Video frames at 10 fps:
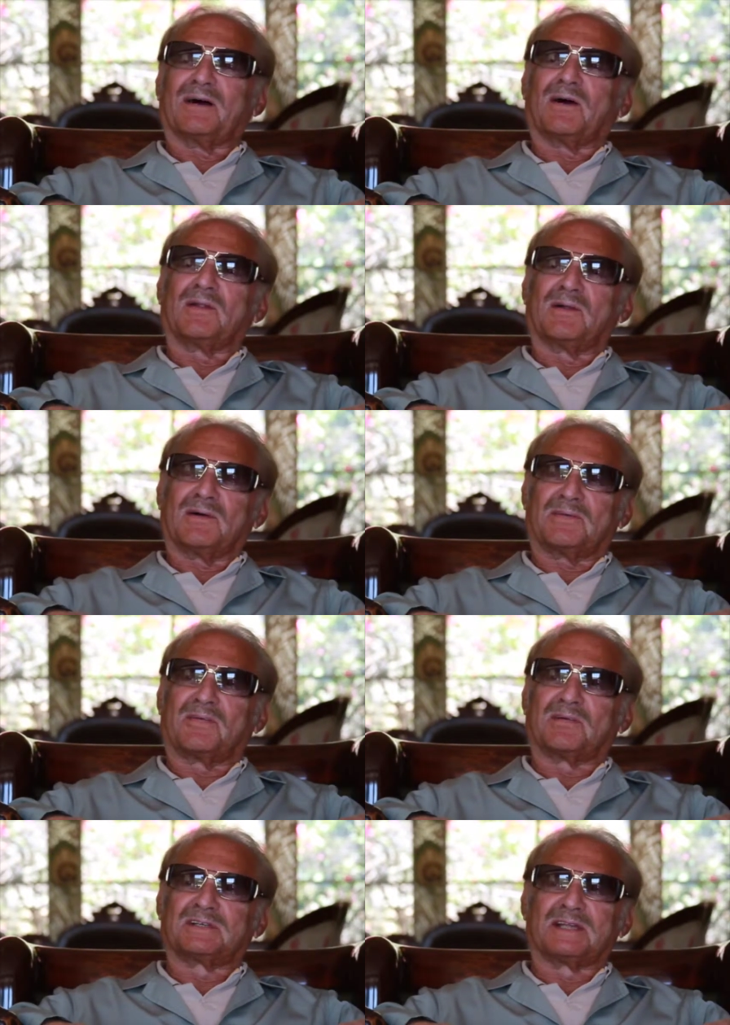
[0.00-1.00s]
although
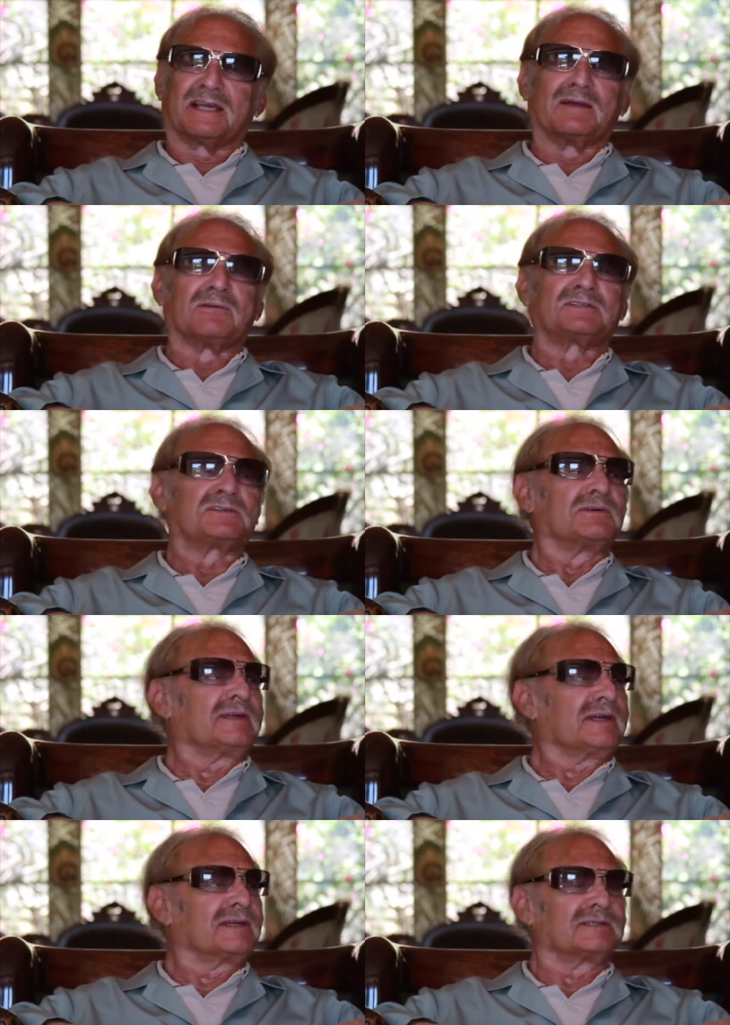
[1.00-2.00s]
unfortunately it was two
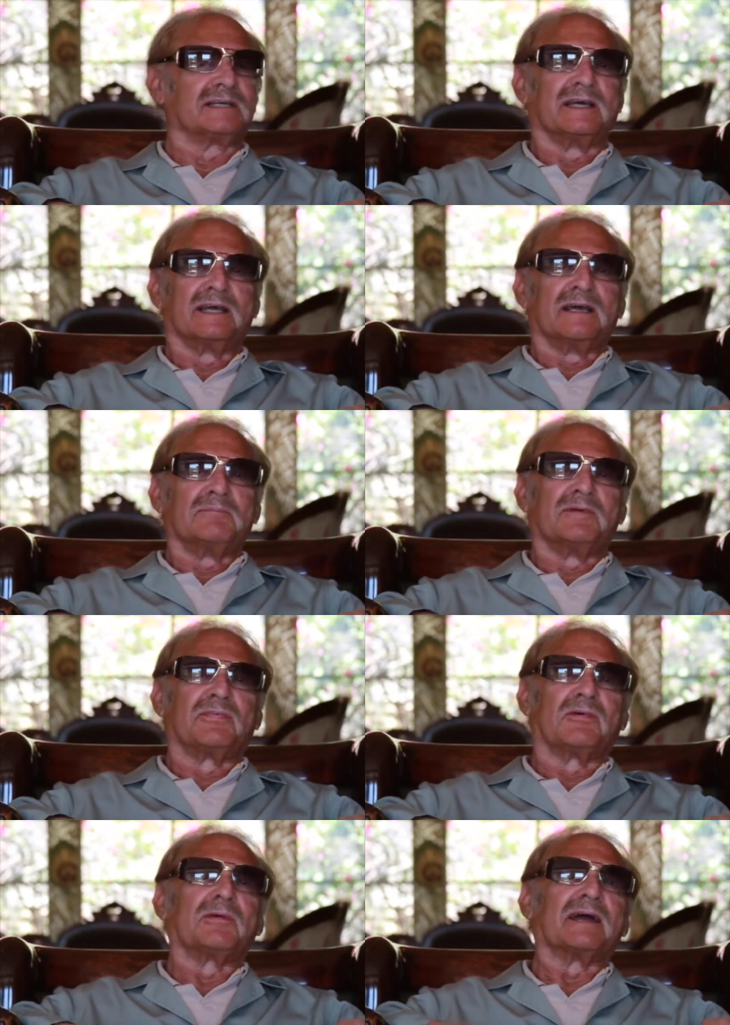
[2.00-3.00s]
years
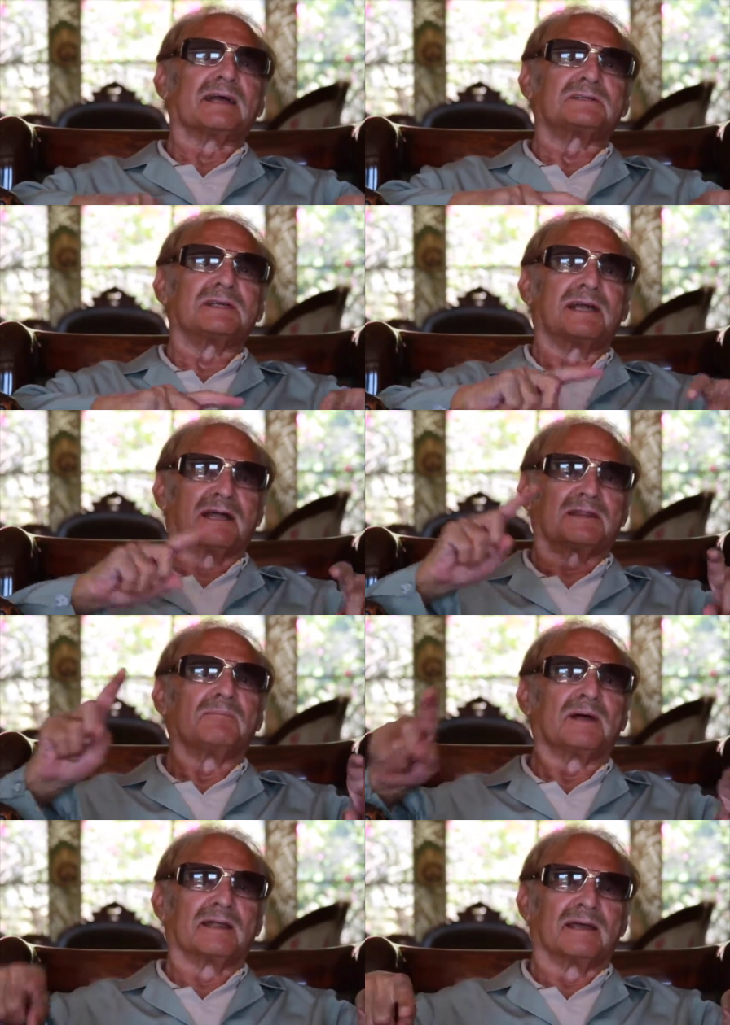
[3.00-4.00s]
before we actually got the
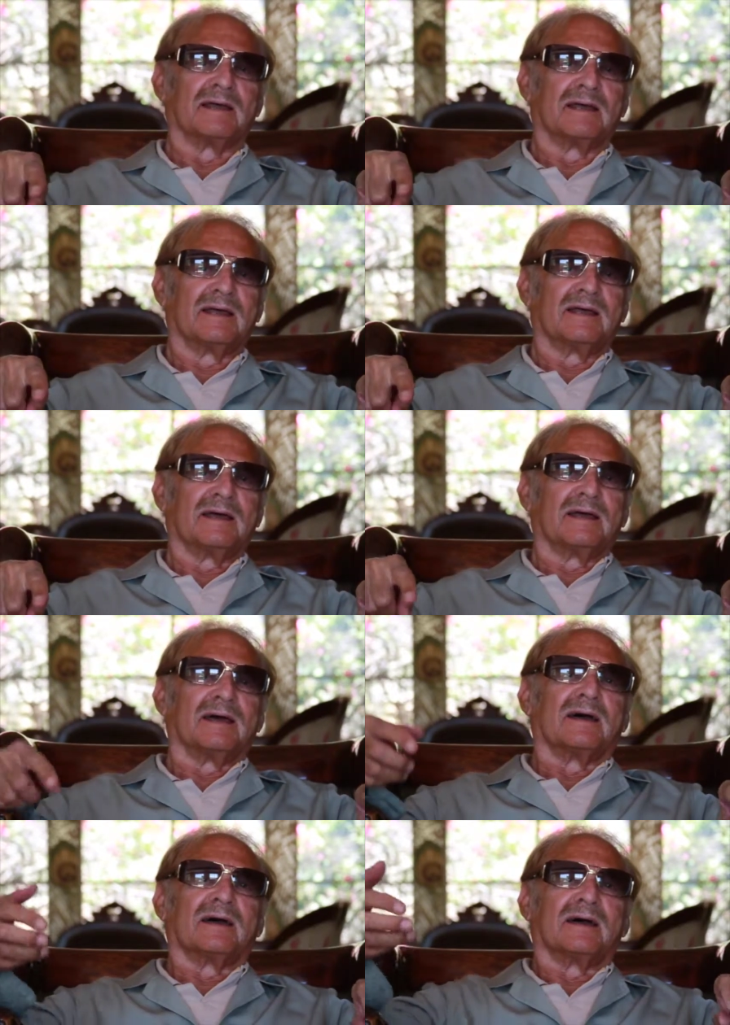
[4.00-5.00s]
money
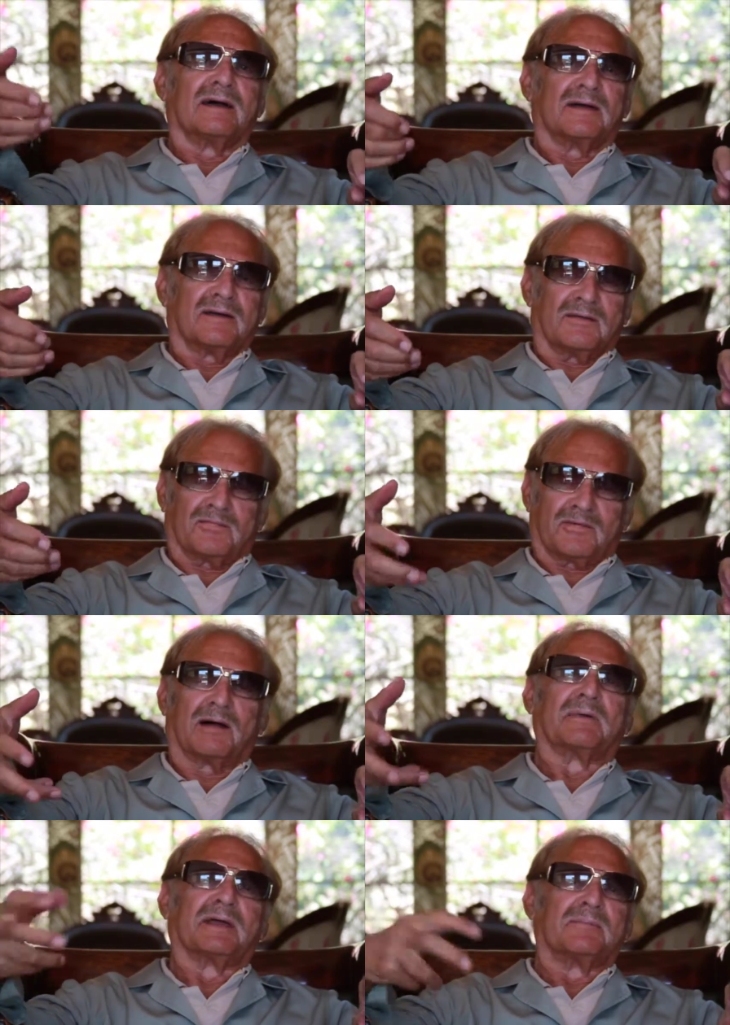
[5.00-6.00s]

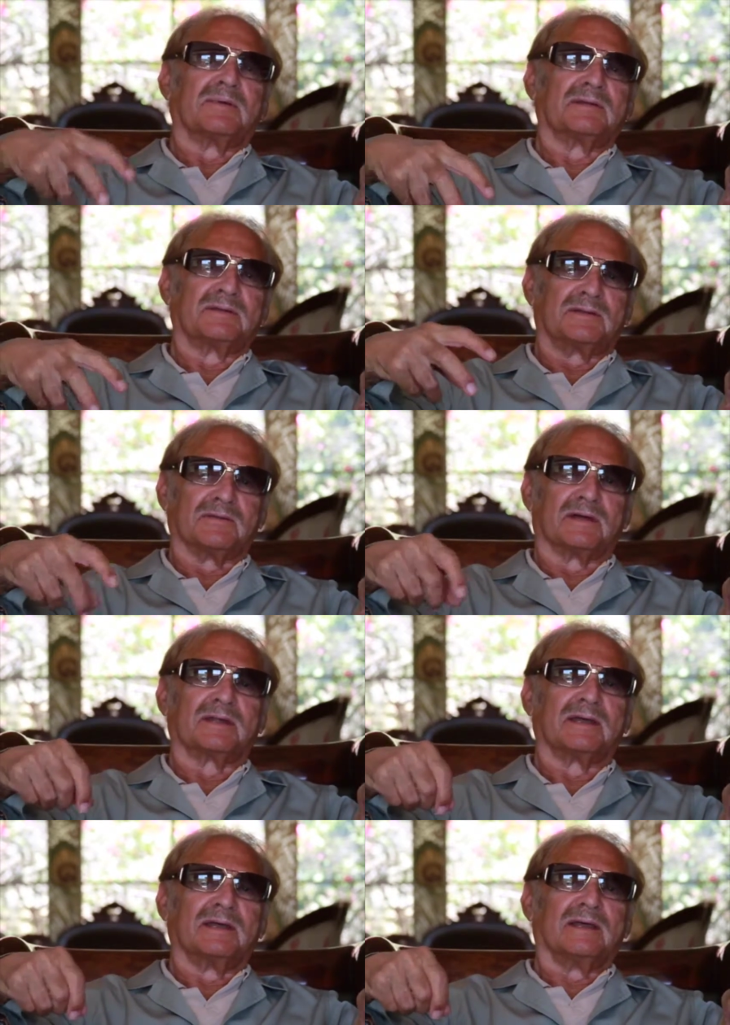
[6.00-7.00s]
from him to do
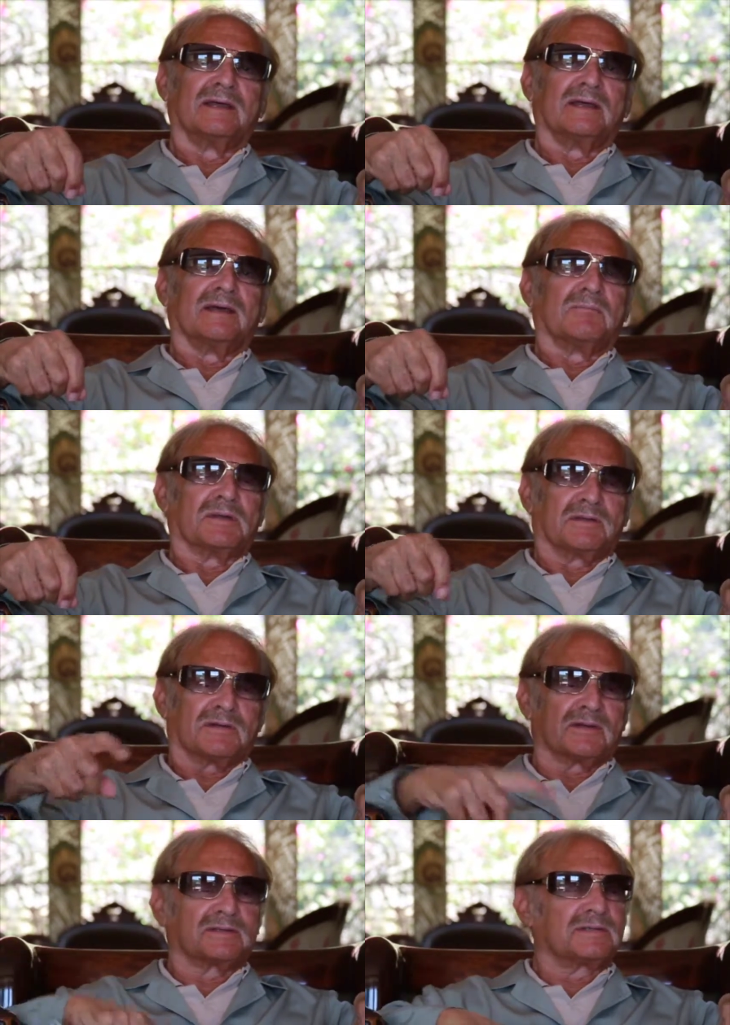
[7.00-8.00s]
it. But
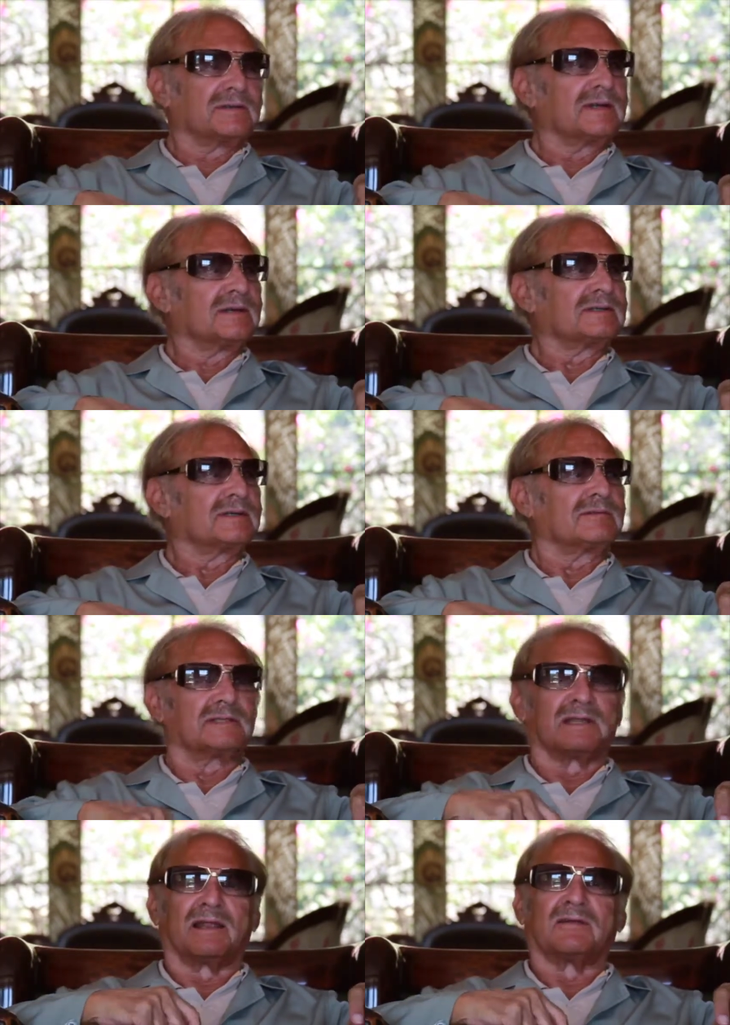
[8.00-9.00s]
during those two years, there was
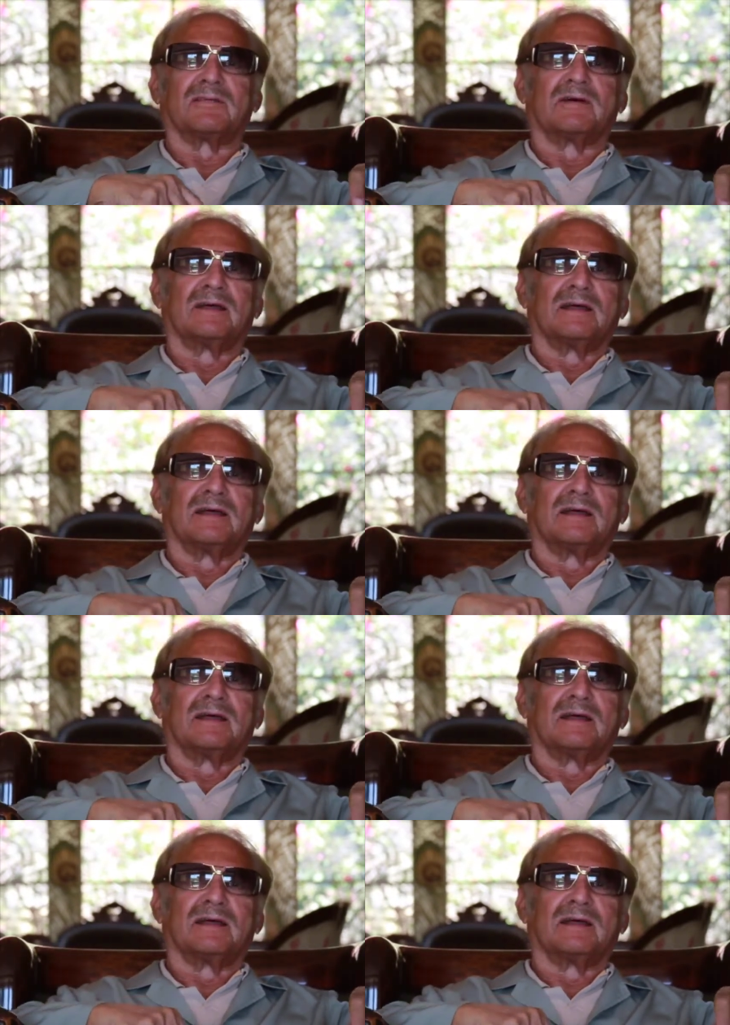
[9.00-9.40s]
a lot of